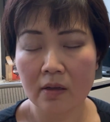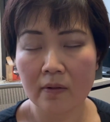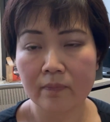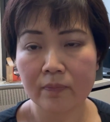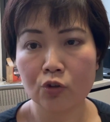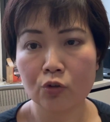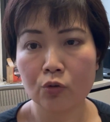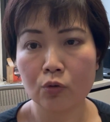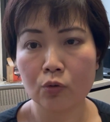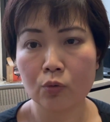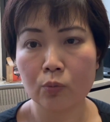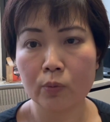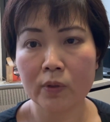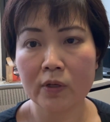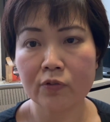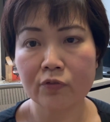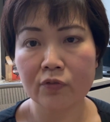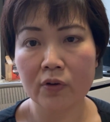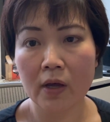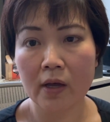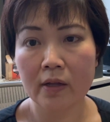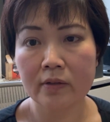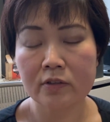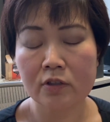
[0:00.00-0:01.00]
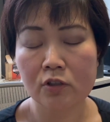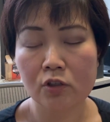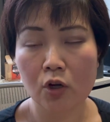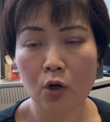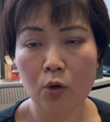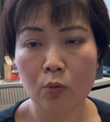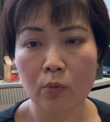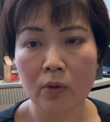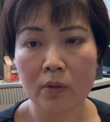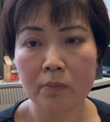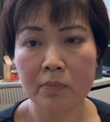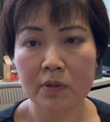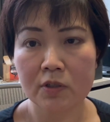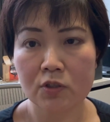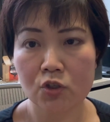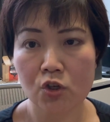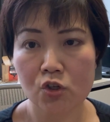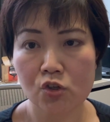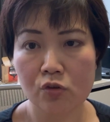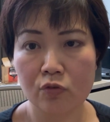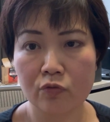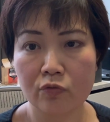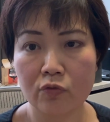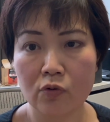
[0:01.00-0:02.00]
who we filed an O-1
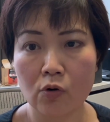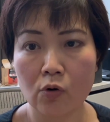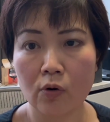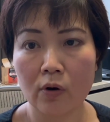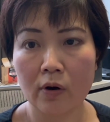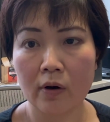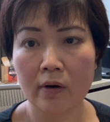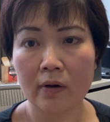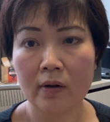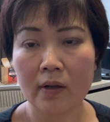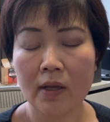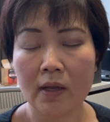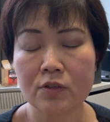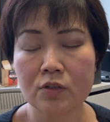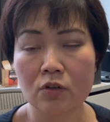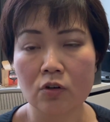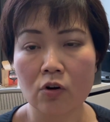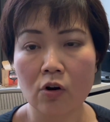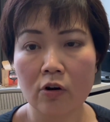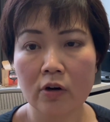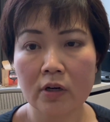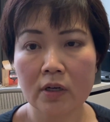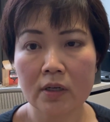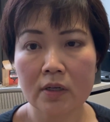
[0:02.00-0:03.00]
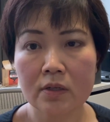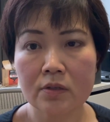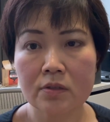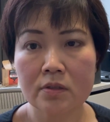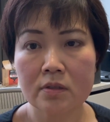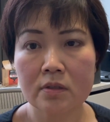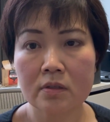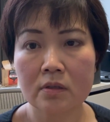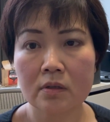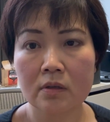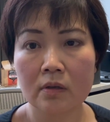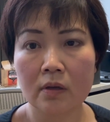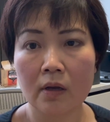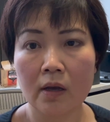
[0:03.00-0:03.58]
petition for. He's an artist.